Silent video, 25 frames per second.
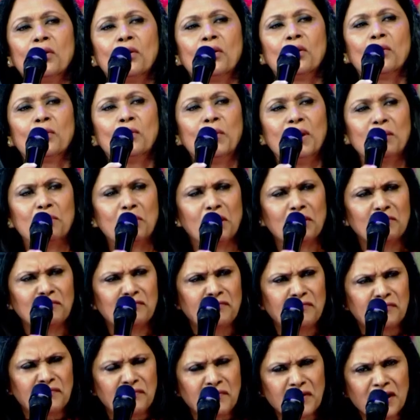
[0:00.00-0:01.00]
we were
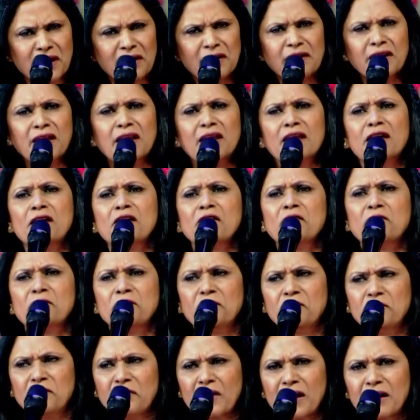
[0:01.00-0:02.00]
very,
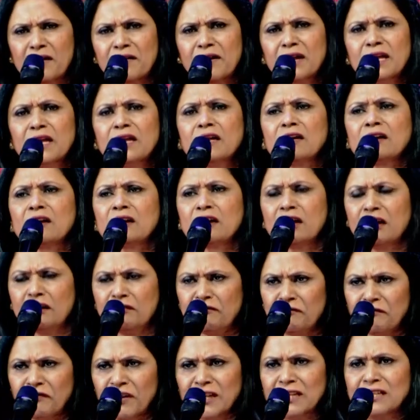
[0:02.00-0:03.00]
very
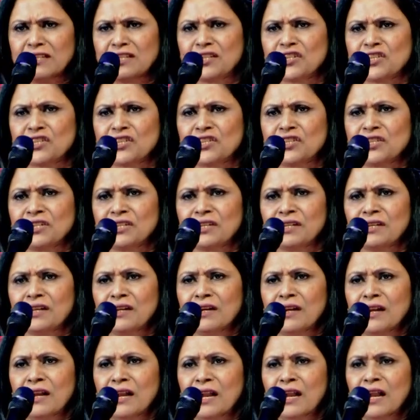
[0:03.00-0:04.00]
convinced
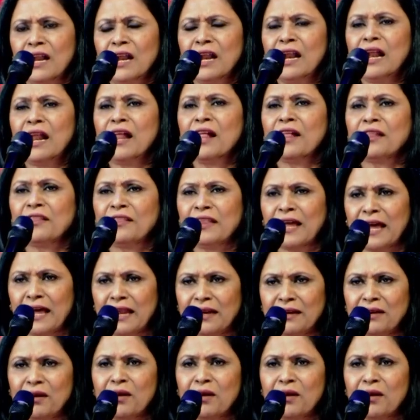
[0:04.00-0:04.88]
that